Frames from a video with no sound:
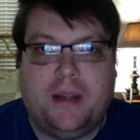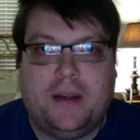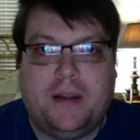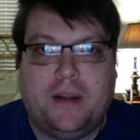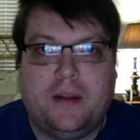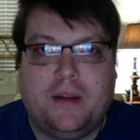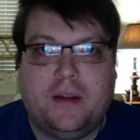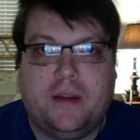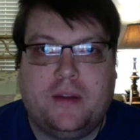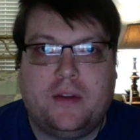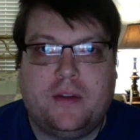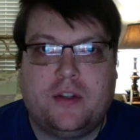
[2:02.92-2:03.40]

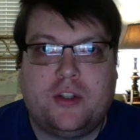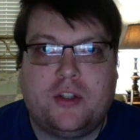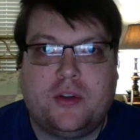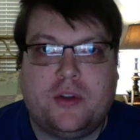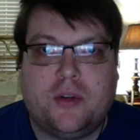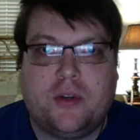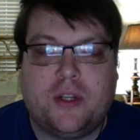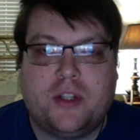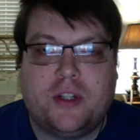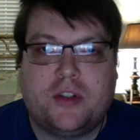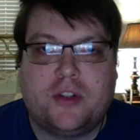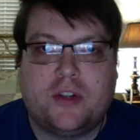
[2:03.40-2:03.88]
the
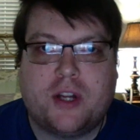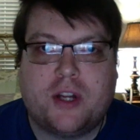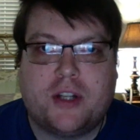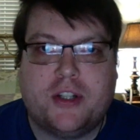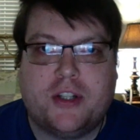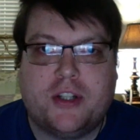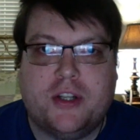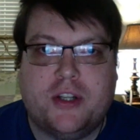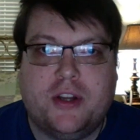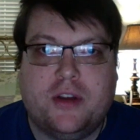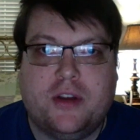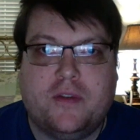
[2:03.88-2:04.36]
short
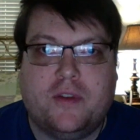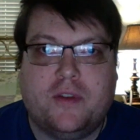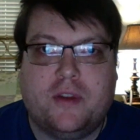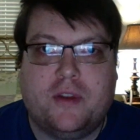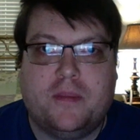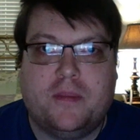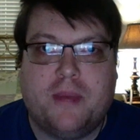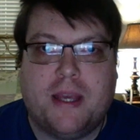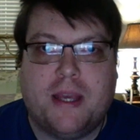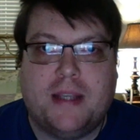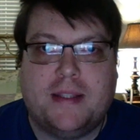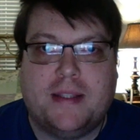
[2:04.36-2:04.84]
instruction here for the
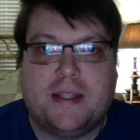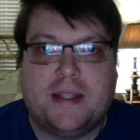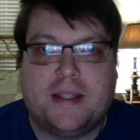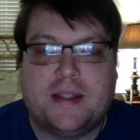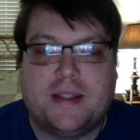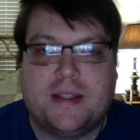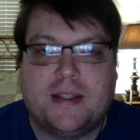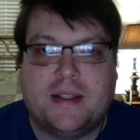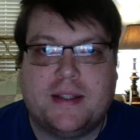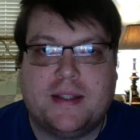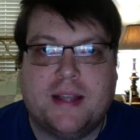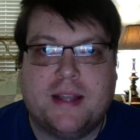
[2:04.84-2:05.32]
basics
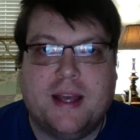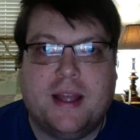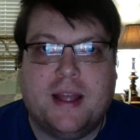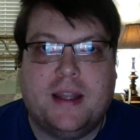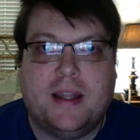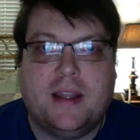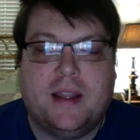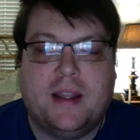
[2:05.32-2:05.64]
is that